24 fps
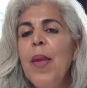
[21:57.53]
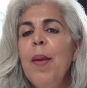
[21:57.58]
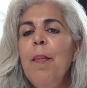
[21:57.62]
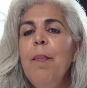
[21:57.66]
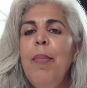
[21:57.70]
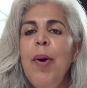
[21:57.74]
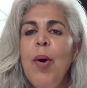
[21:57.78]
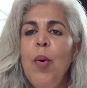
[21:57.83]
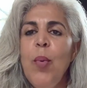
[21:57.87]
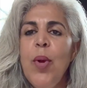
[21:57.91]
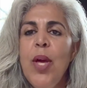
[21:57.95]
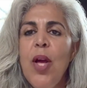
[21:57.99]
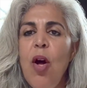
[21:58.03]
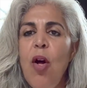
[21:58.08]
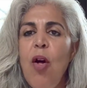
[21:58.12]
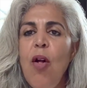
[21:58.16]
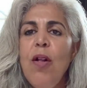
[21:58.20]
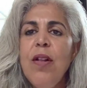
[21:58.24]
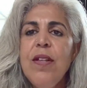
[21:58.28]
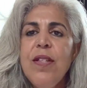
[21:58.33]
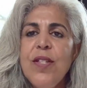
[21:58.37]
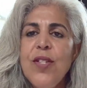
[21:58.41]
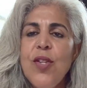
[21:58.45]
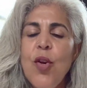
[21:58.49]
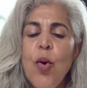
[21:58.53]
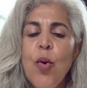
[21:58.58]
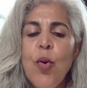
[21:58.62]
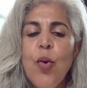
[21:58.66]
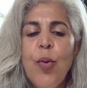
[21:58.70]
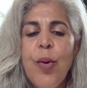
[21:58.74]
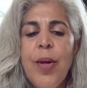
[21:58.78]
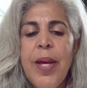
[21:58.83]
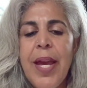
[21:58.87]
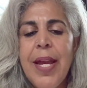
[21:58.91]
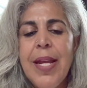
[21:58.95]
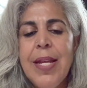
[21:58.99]
But we also
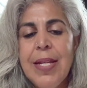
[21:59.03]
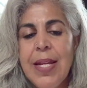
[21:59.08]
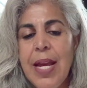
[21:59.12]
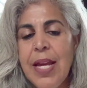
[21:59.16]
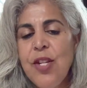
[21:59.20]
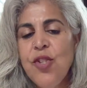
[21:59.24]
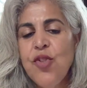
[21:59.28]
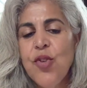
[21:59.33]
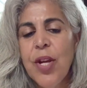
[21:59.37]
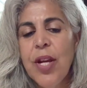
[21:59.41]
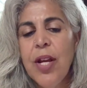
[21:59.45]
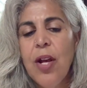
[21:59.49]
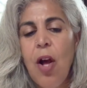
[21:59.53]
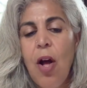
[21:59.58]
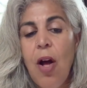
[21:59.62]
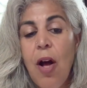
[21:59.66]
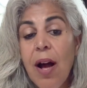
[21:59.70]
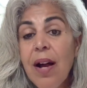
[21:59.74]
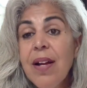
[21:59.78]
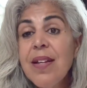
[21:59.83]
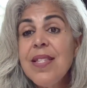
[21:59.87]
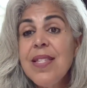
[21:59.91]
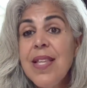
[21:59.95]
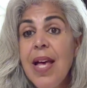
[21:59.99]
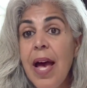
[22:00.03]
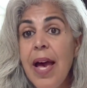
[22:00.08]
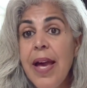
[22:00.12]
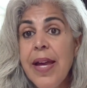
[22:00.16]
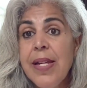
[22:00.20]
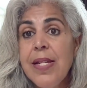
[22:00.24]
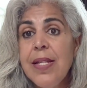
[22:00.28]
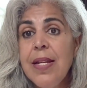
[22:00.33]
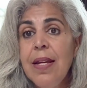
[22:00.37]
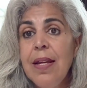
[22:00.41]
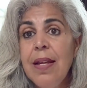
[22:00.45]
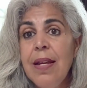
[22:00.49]
create nitric oxide